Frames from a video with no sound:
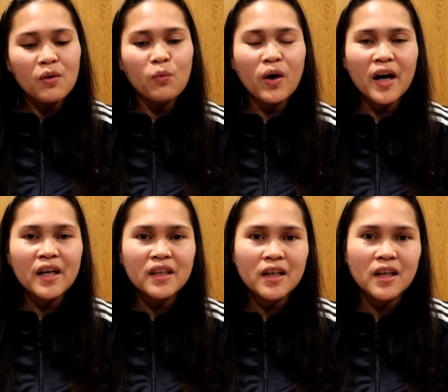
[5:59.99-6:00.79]

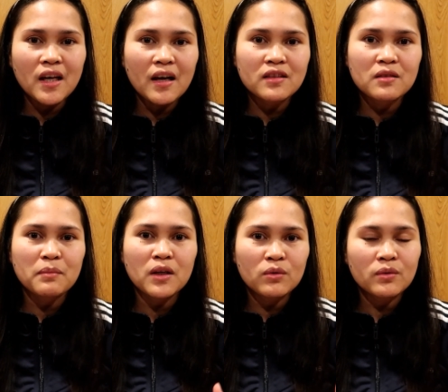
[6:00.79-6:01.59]
One, he asked
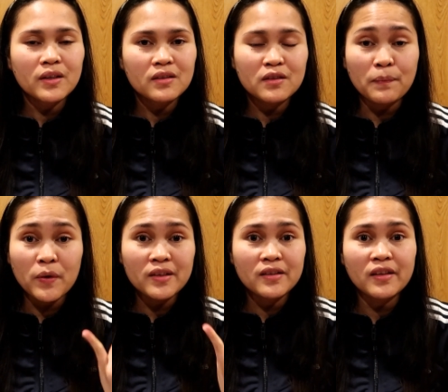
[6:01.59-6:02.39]
me who is the
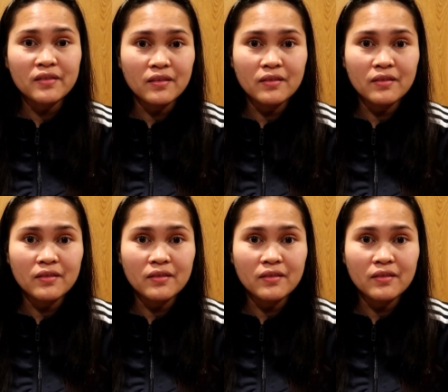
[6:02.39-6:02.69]
president